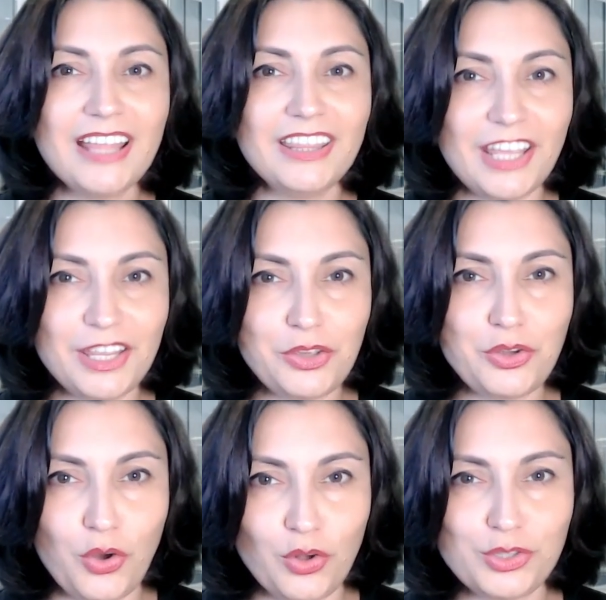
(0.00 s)
Thank
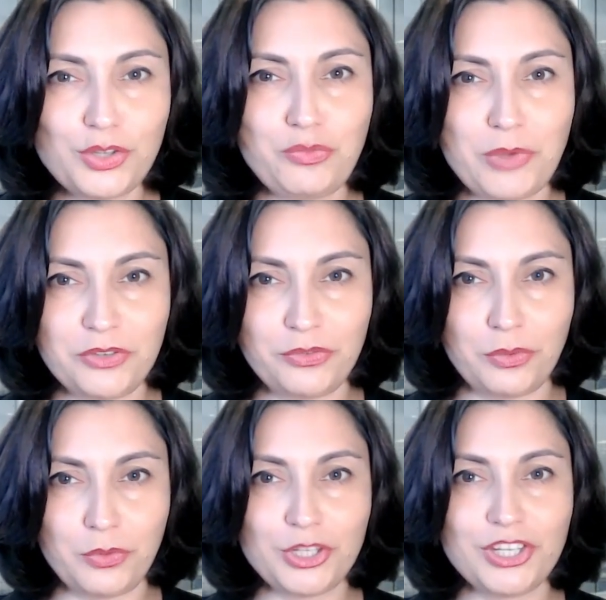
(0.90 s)
you all so much for
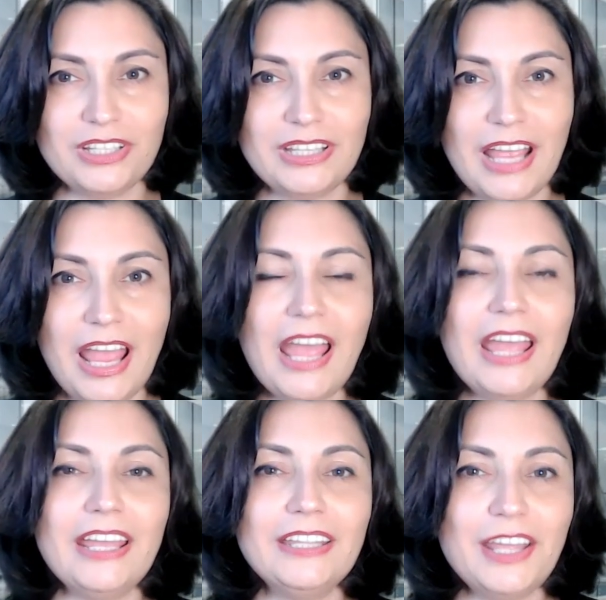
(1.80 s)
watching,
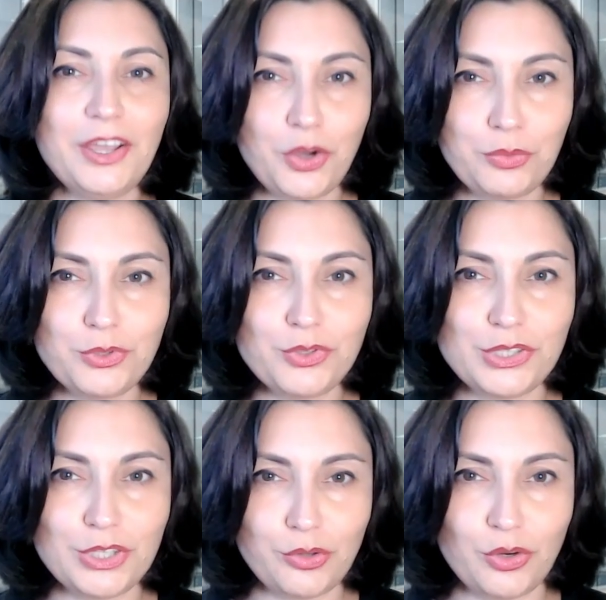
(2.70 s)
and I hope to
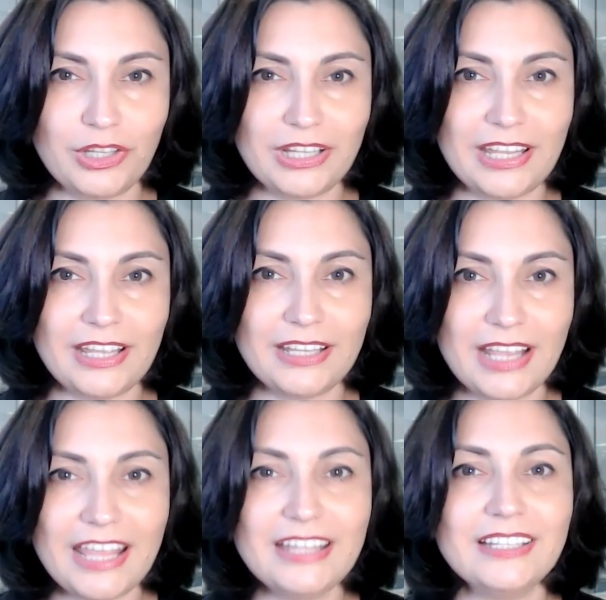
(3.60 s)
see you all again
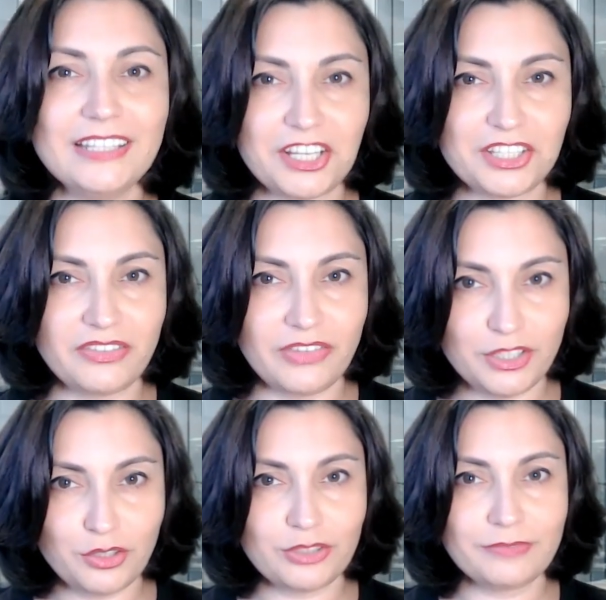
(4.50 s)
in the next video.